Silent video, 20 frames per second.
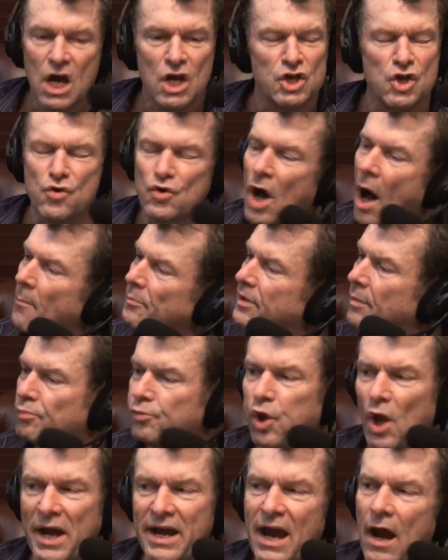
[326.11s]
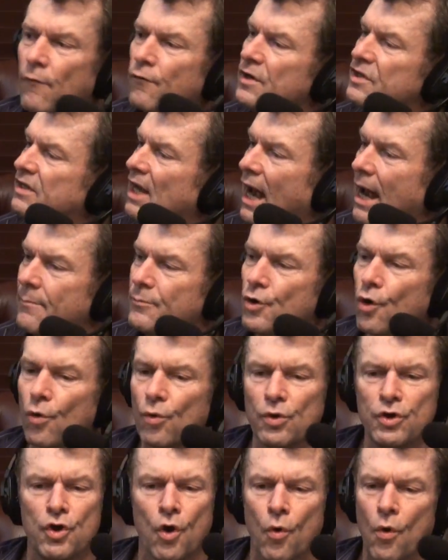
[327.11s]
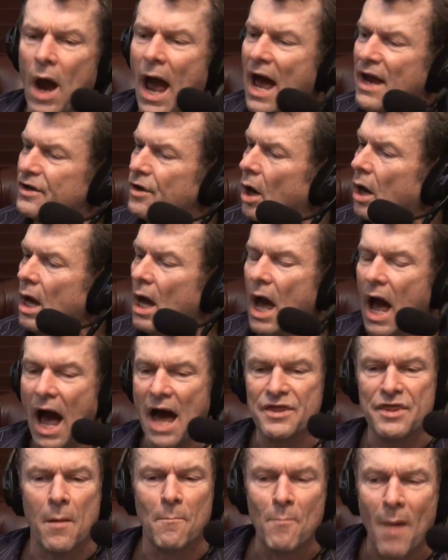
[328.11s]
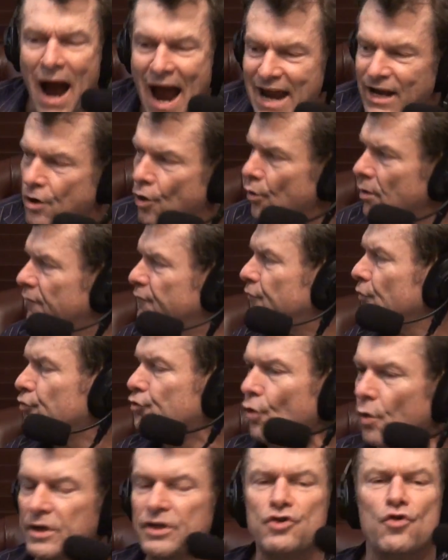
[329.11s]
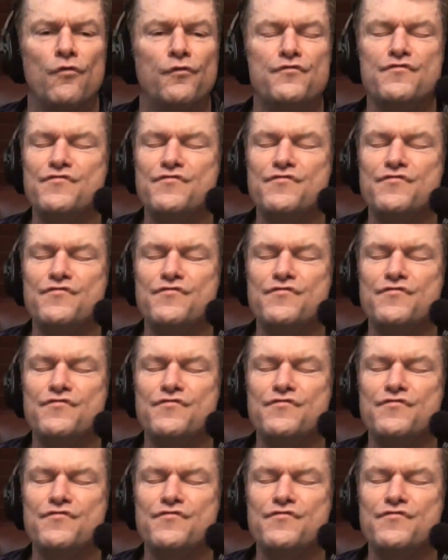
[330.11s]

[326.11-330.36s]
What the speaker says: You come to play every time you're on the mic, or if you're doing, you've